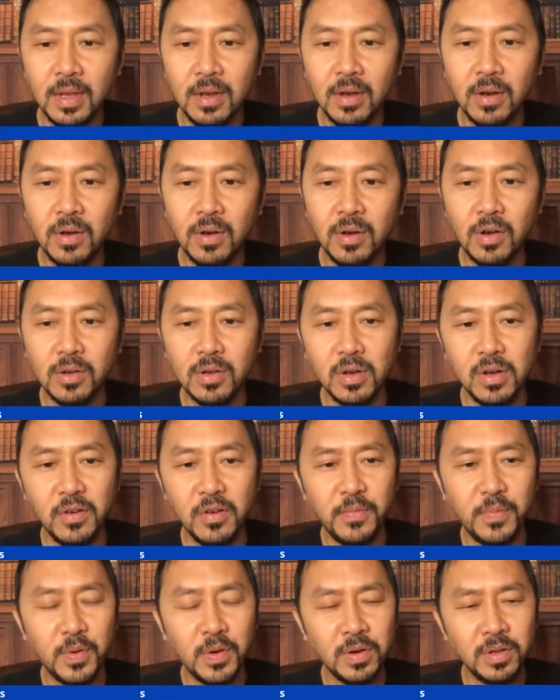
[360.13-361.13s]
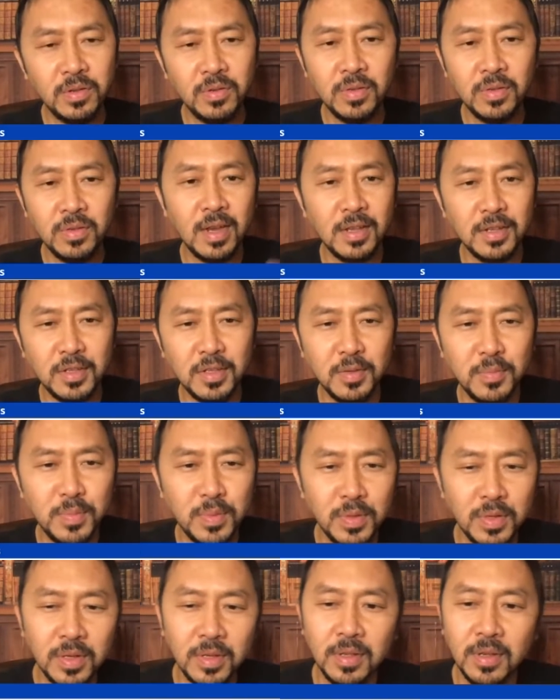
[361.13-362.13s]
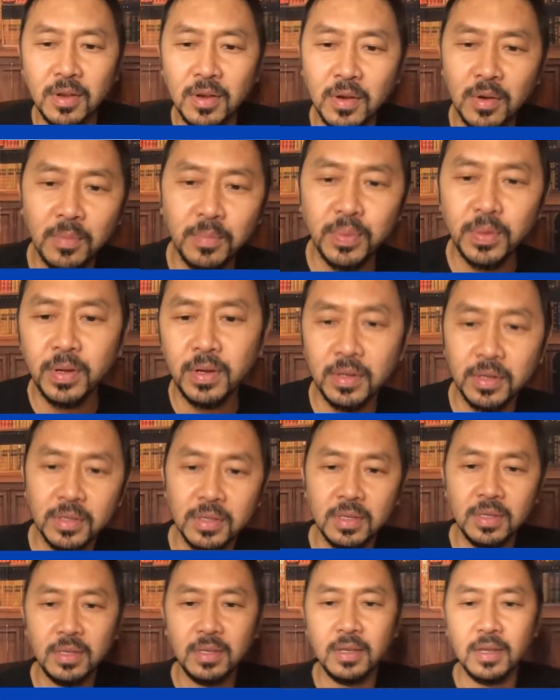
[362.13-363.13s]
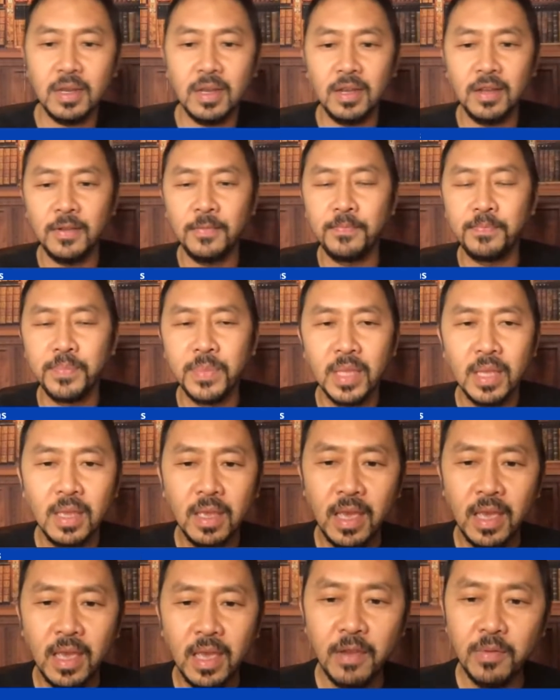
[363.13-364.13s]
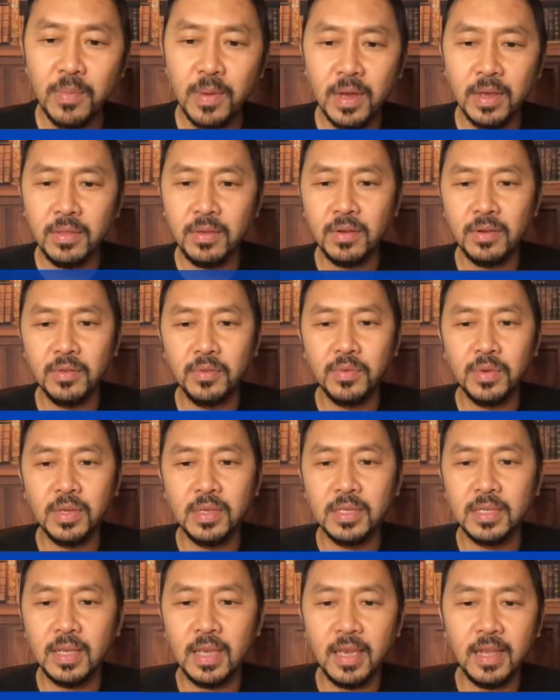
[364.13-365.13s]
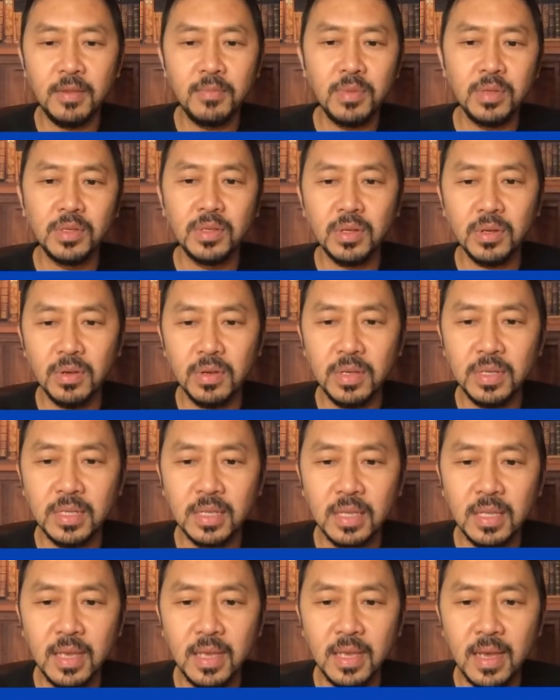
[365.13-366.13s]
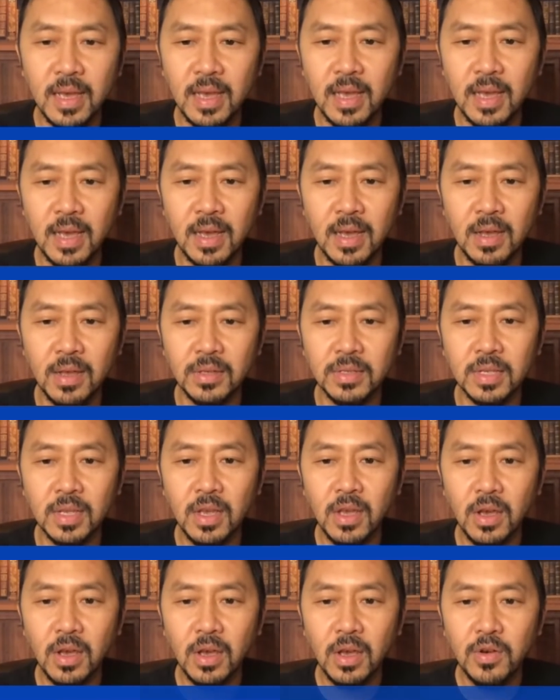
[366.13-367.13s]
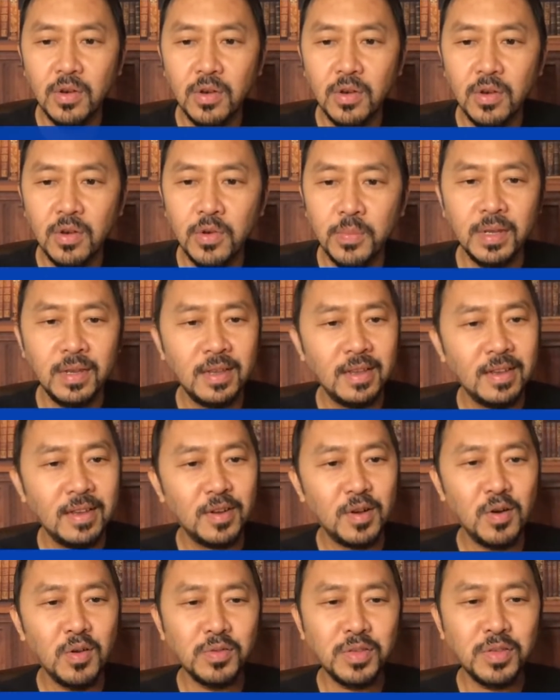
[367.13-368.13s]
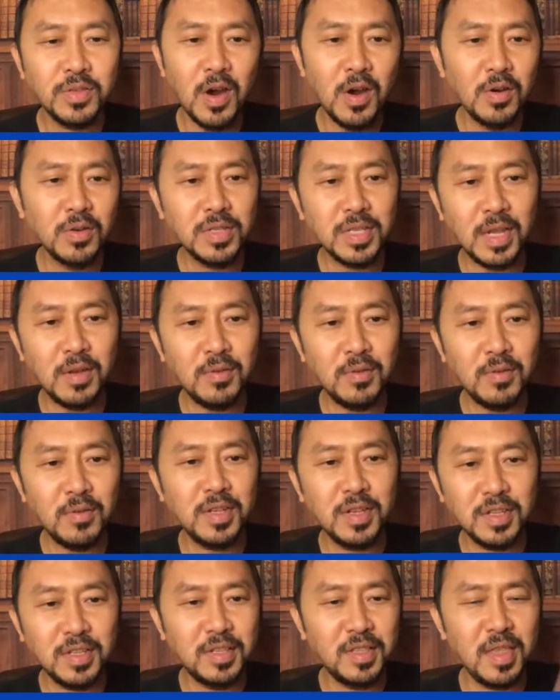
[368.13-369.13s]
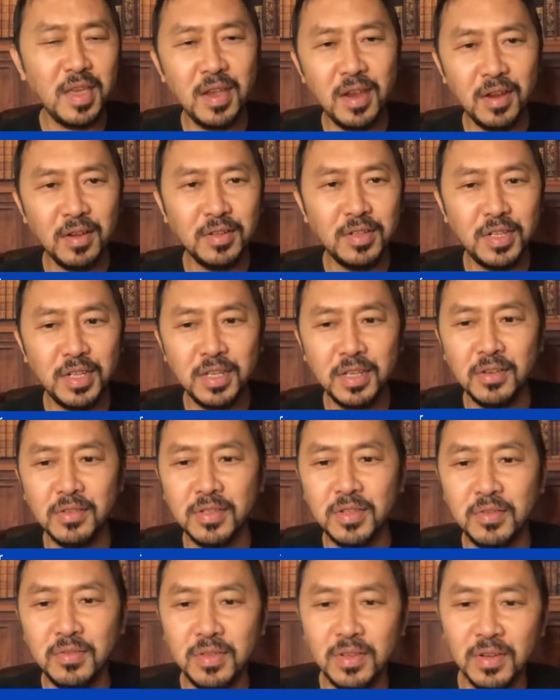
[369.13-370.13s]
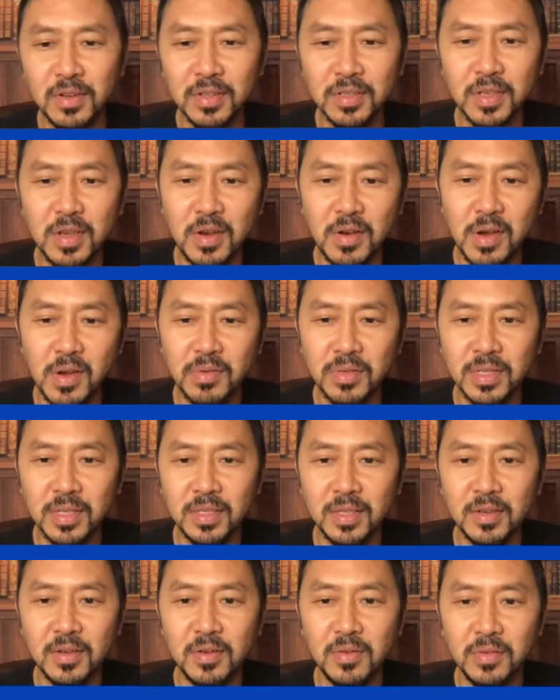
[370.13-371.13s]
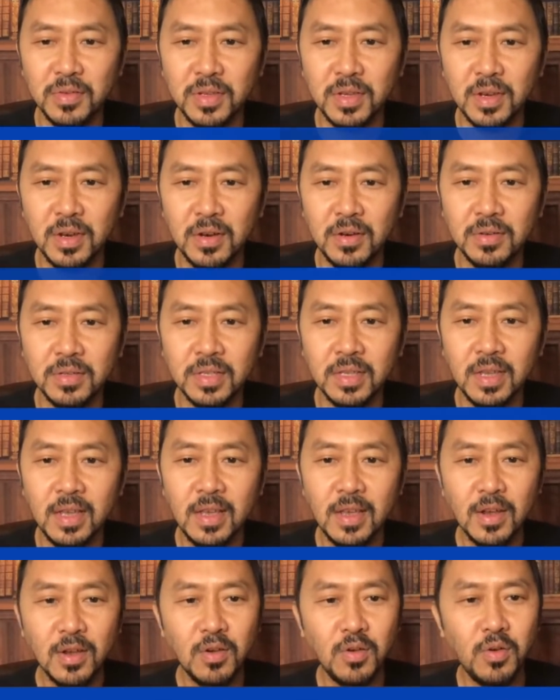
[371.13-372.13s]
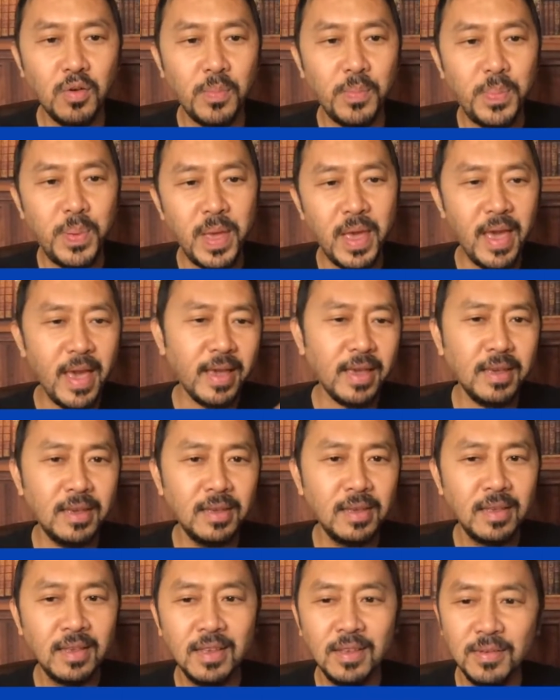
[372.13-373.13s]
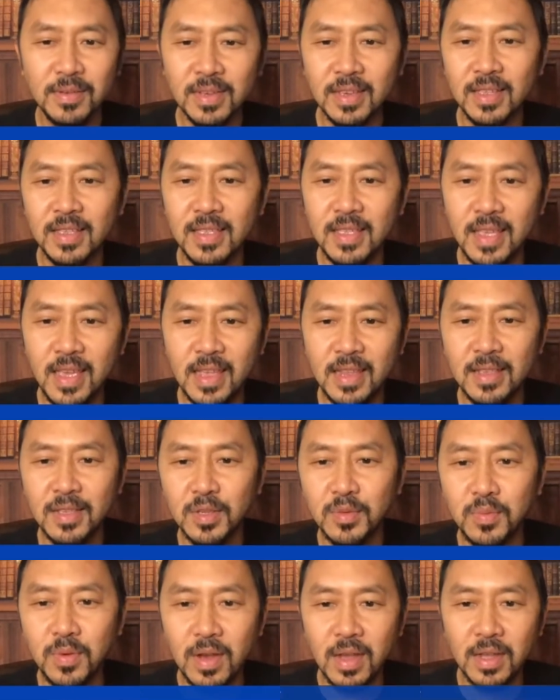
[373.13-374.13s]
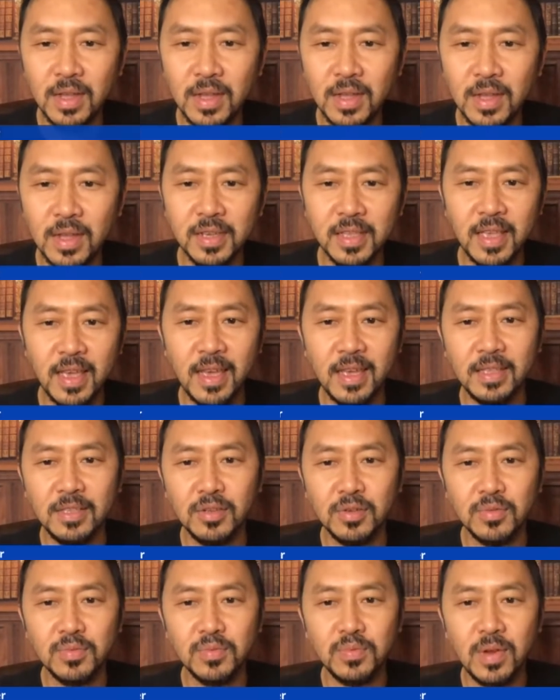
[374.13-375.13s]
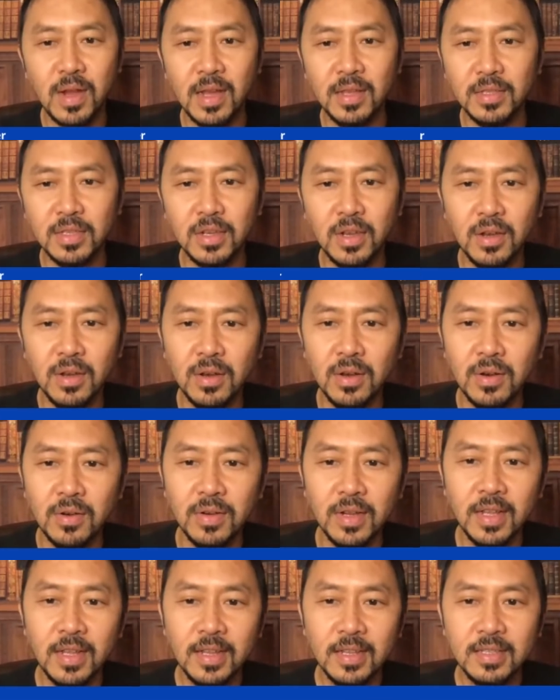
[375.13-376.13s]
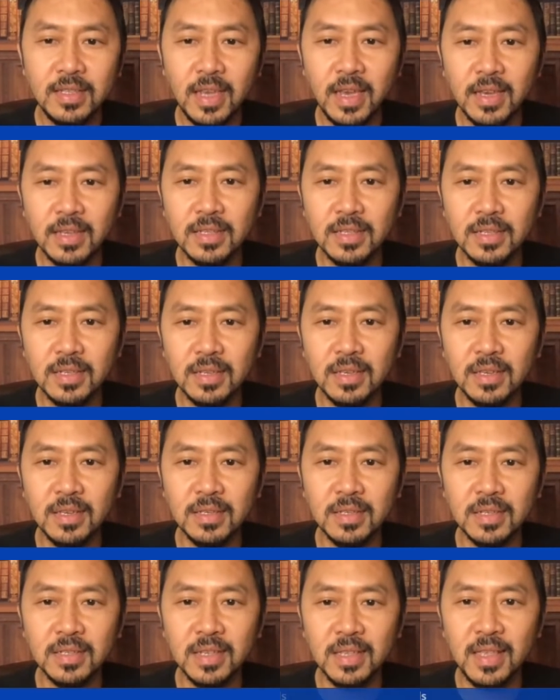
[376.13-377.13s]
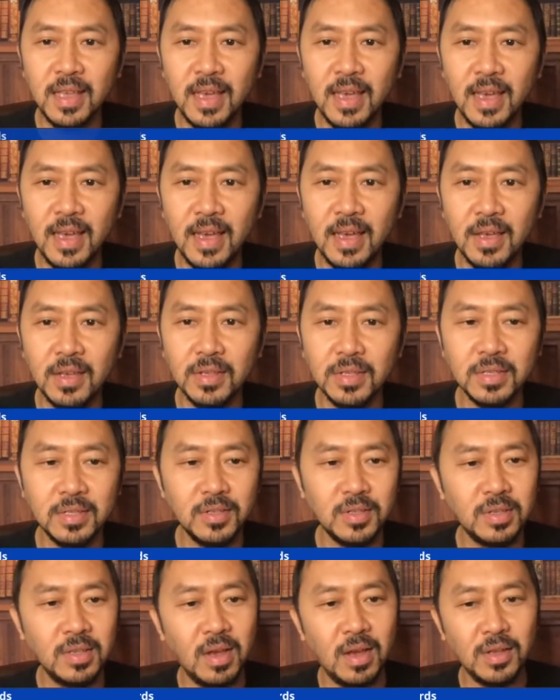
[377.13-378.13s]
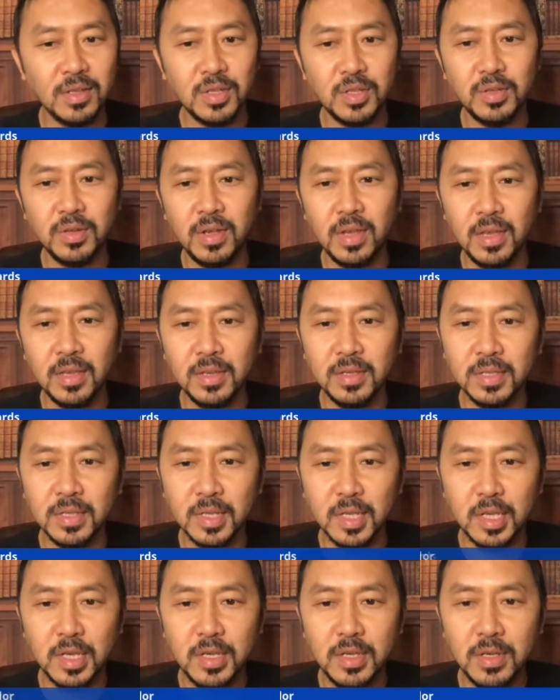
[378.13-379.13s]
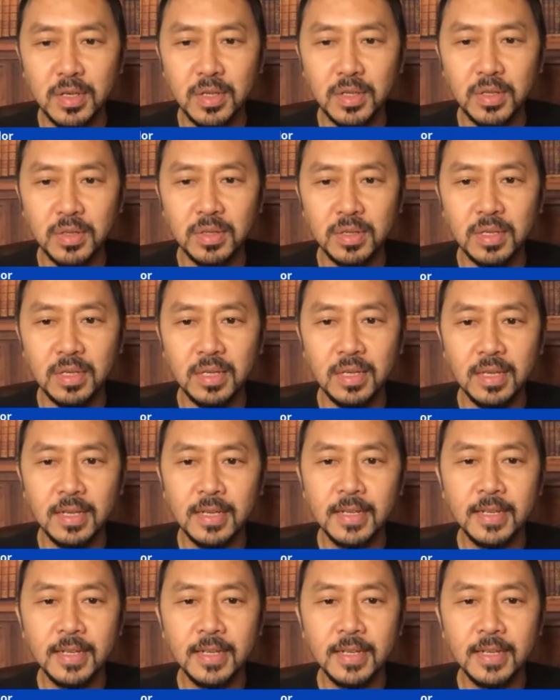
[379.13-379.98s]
oh, Gulfport, you dodged a bullet. Oh, prayers to everybody there in Louisiana. Missouri's in the house. Oop, Gold Coast, I was just there, Jill. 2 years ago, I was in the Gold Coast. Quebec, Canadians watching. Look at that. Toronto, Texas is in the house. Australia's a country.